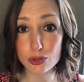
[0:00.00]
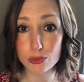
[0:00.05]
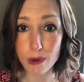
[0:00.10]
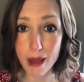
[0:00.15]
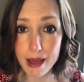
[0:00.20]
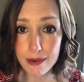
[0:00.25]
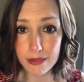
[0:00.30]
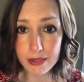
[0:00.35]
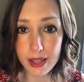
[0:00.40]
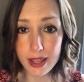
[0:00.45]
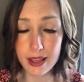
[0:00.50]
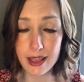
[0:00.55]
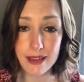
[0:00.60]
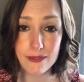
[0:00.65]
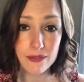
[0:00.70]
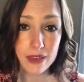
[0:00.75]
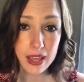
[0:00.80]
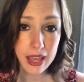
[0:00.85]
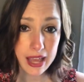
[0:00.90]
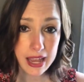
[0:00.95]
traveling
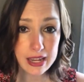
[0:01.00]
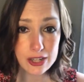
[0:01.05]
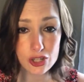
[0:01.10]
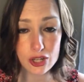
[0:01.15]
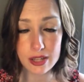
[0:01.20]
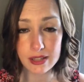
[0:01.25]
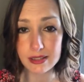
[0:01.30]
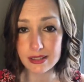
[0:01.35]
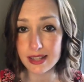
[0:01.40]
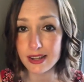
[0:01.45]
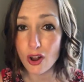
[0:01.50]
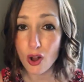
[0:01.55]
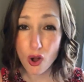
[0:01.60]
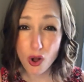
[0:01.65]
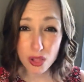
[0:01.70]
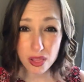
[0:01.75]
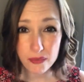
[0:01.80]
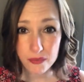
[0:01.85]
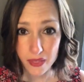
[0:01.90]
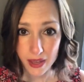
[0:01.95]
and vacations and
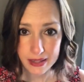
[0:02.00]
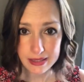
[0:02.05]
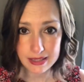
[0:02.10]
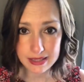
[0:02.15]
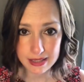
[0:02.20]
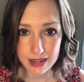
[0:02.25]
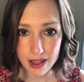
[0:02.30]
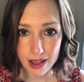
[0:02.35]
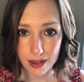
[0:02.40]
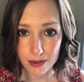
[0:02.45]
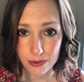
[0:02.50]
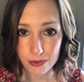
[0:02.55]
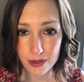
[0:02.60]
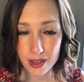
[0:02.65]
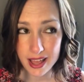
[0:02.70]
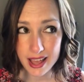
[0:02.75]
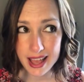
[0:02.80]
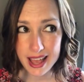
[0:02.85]
all of that stuff